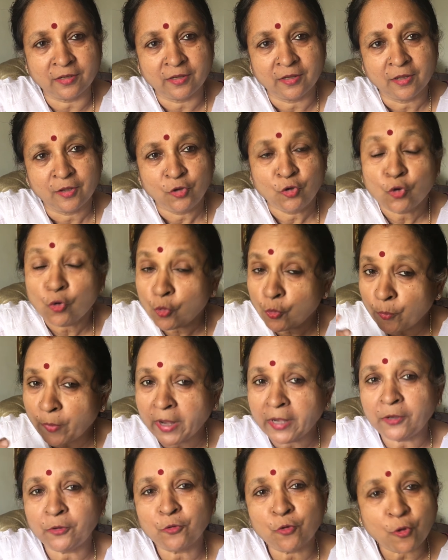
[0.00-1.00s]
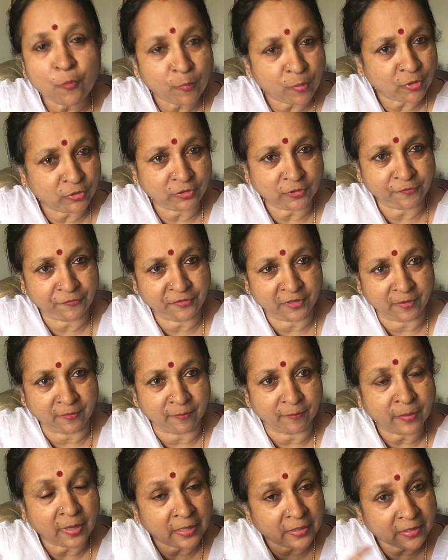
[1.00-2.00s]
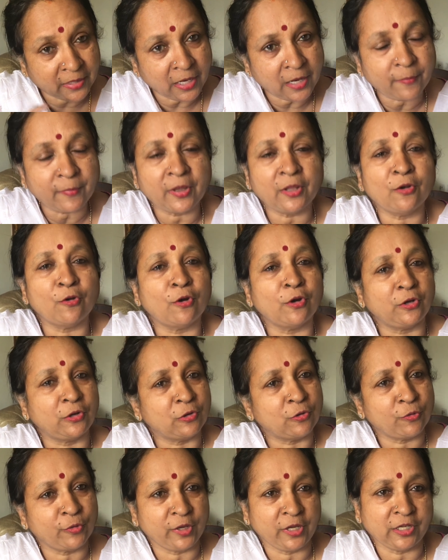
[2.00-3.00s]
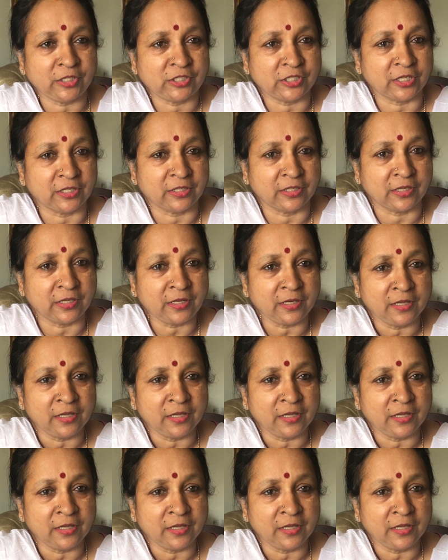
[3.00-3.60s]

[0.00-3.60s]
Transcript: You might know both of them, but they may not know each other.